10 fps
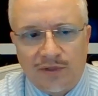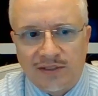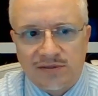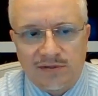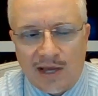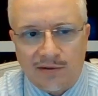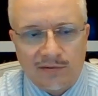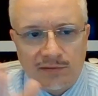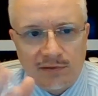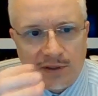
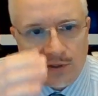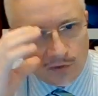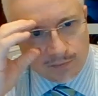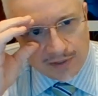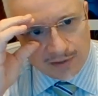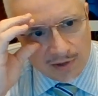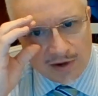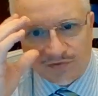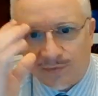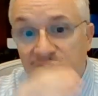That'd
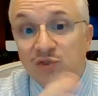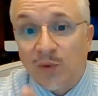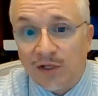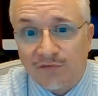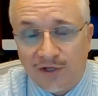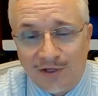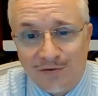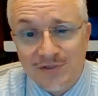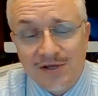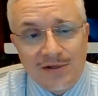have to be a suite of videos.